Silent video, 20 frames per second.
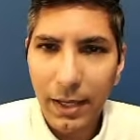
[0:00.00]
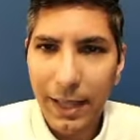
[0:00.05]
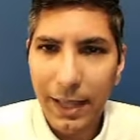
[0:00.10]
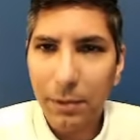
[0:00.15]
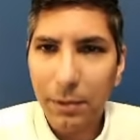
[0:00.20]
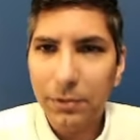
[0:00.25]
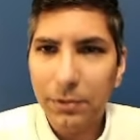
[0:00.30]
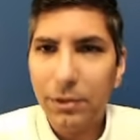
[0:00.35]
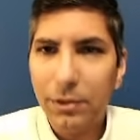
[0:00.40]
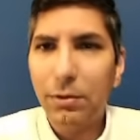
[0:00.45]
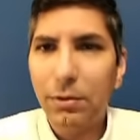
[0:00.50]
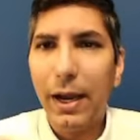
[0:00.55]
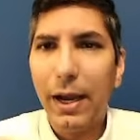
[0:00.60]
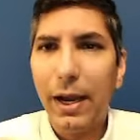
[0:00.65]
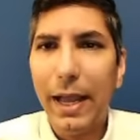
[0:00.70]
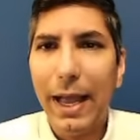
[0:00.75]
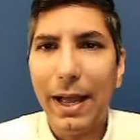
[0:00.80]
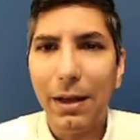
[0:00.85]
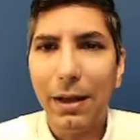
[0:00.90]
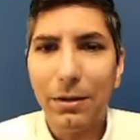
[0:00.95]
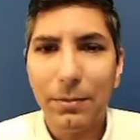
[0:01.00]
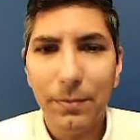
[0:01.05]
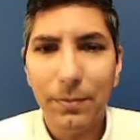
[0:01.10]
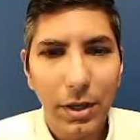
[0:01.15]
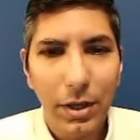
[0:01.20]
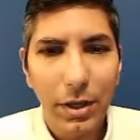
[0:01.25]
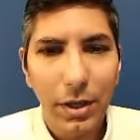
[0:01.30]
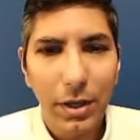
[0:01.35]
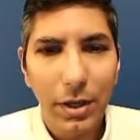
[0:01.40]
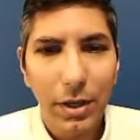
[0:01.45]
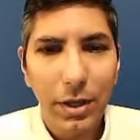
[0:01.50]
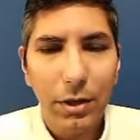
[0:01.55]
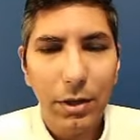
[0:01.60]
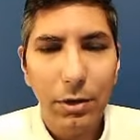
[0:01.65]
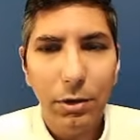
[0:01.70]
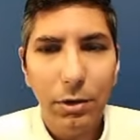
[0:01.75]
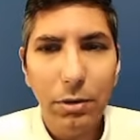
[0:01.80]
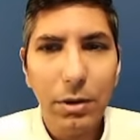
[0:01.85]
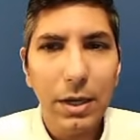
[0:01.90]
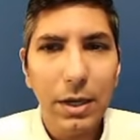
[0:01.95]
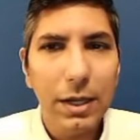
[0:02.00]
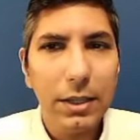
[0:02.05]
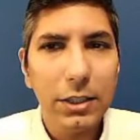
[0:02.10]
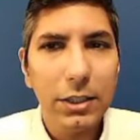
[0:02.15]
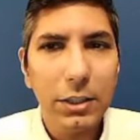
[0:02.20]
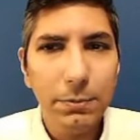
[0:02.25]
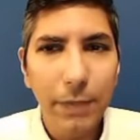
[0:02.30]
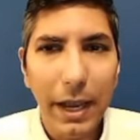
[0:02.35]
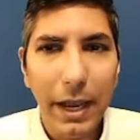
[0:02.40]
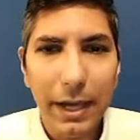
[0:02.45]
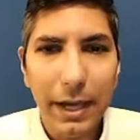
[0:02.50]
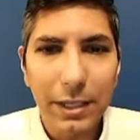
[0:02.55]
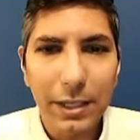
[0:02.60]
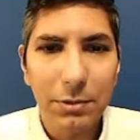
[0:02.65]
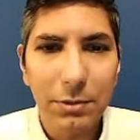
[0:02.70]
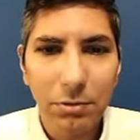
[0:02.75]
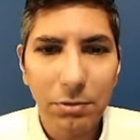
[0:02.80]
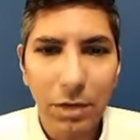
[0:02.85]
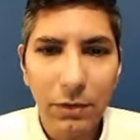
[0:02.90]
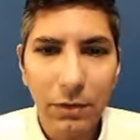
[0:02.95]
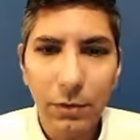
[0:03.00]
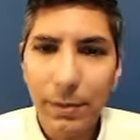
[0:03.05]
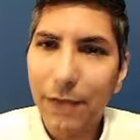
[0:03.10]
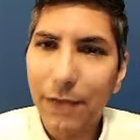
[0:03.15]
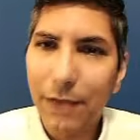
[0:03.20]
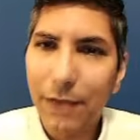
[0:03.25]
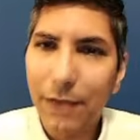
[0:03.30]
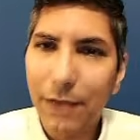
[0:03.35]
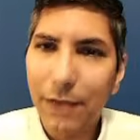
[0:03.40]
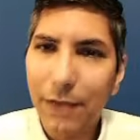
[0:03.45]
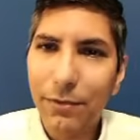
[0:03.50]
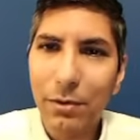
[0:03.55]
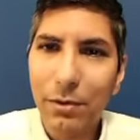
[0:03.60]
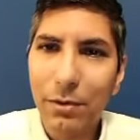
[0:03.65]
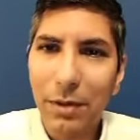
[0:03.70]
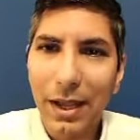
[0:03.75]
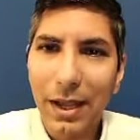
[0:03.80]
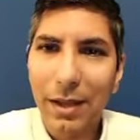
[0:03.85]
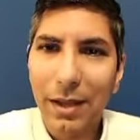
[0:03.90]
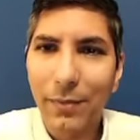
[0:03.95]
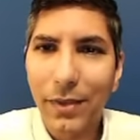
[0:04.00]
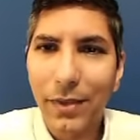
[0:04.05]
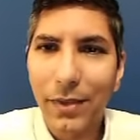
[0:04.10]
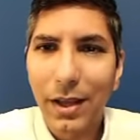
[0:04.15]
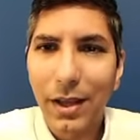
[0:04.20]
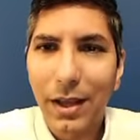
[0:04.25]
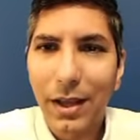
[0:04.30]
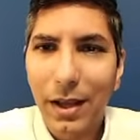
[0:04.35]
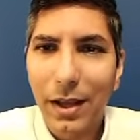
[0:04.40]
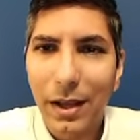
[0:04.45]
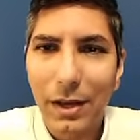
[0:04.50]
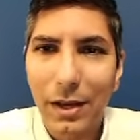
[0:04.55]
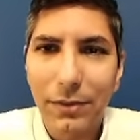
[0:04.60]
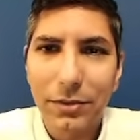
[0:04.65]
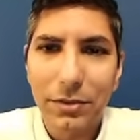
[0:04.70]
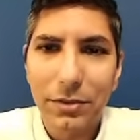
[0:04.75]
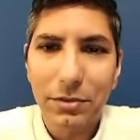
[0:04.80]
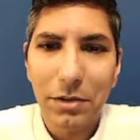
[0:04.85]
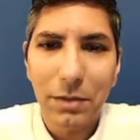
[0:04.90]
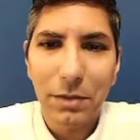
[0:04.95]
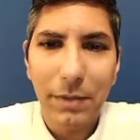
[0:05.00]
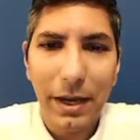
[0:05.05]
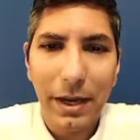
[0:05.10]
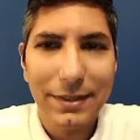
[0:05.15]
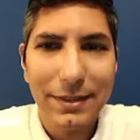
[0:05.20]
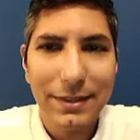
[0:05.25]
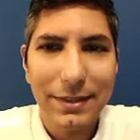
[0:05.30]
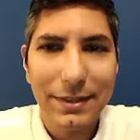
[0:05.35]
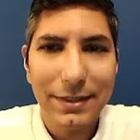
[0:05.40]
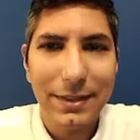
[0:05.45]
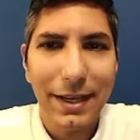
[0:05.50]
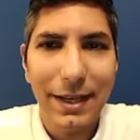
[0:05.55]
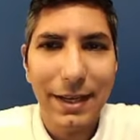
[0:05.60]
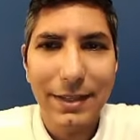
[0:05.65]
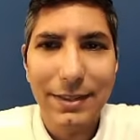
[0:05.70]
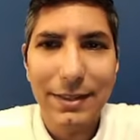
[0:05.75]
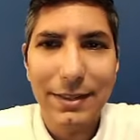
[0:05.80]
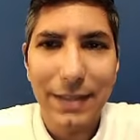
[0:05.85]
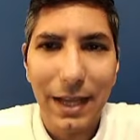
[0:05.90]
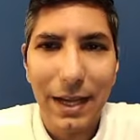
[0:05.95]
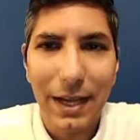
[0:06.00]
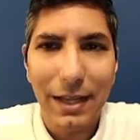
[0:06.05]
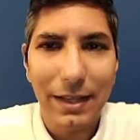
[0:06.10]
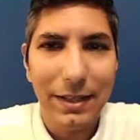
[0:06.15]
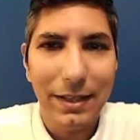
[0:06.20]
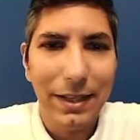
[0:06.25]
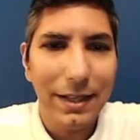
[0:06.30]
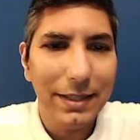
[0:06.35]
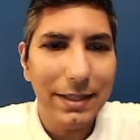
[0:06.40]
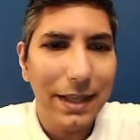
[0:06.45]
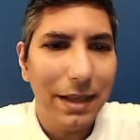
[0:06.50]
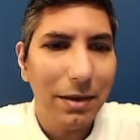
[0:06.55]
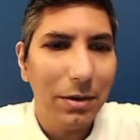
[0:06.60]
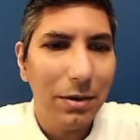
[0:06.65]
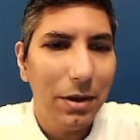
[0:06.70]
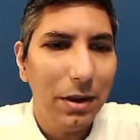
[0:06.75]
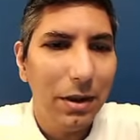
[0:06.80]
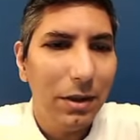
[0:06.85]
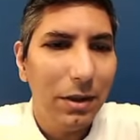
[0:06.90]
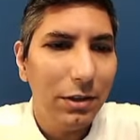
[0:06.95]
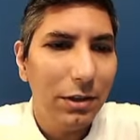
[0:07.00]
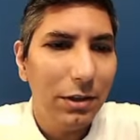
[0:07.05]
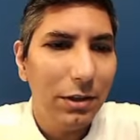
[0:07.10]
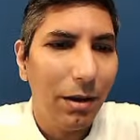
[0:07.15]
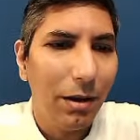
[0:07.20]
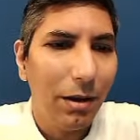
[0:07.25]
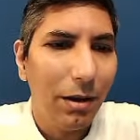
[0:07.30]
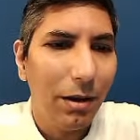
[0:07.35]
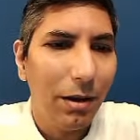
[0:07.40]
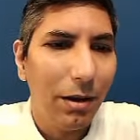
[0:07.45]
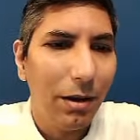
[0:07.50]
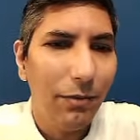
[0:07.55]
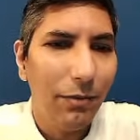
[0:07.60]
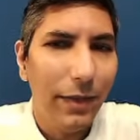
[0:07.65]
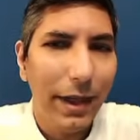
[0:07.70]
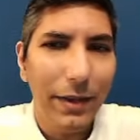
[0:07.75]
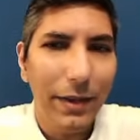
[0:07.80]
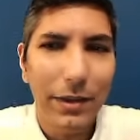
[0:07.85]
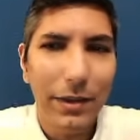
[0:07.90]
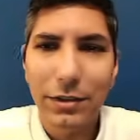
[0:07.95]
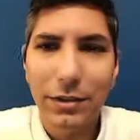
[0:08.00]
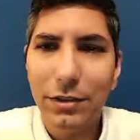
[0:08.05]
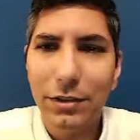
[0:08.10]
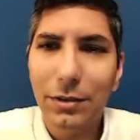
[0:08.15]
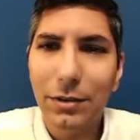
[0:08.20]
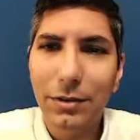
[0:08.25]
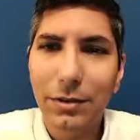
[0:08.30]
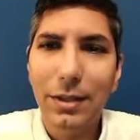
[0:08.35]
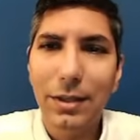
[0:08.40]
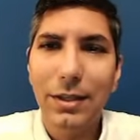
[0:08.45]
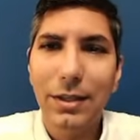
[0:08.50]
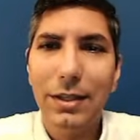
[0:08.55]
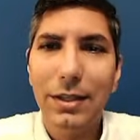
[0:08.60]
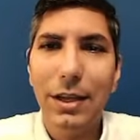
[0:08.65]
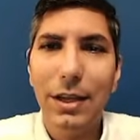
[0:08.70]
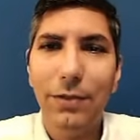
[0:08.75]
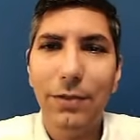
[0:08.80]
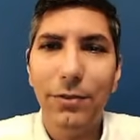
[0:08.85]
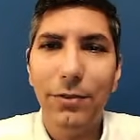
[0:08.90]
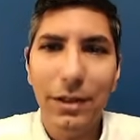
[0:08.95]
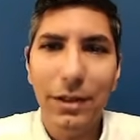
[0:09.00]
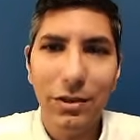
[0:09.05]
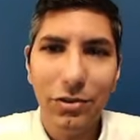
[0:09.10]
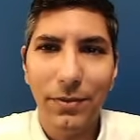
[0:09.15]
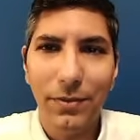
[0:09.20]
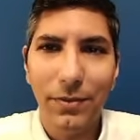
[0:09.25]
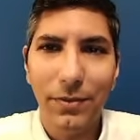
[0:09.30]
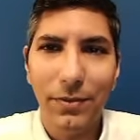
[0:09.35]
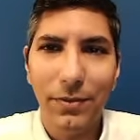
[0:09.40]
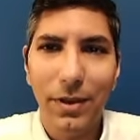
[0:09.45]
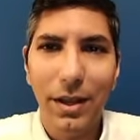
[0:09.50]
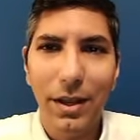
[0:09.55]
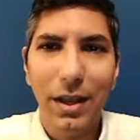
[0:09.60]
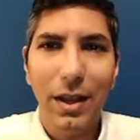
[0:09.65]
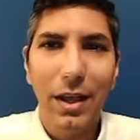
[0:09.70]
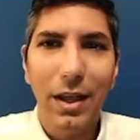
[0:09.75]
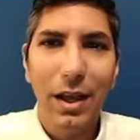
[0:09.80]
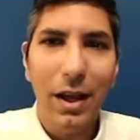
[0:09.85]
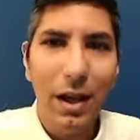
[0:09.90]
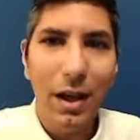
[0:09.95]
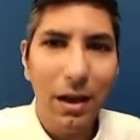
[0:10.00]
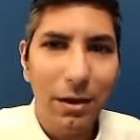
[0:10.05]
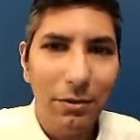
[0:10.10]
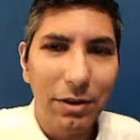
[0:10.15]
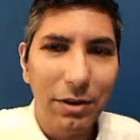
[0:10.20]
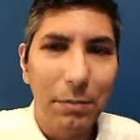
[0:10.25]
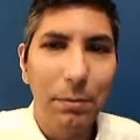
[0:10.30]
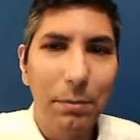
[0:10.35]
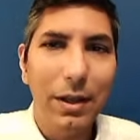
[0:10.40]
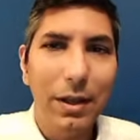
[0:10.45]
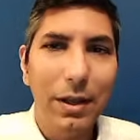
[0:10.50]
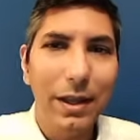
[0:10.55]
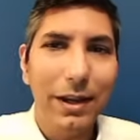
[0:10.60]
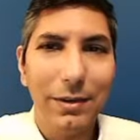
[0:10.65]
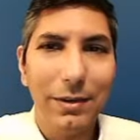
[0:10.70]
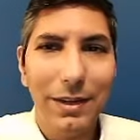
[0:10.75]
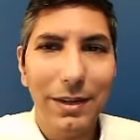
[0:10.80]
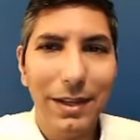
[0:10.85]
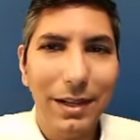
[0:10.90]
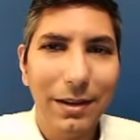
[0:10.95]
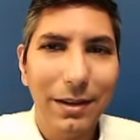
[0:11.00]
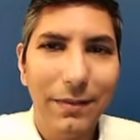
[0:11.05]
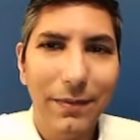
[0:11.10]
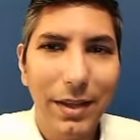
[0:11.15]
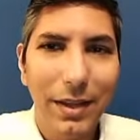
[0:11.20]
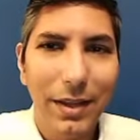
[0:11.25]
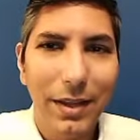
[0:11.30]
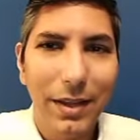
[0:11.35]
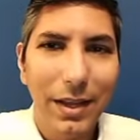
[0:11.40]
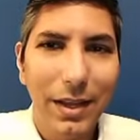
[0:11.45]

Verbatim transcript: and allow it to dry out, you can expect to retrieve about half a gram of sodium hydroxide solid. That's how you would solve that. It's just using the definition of molarity.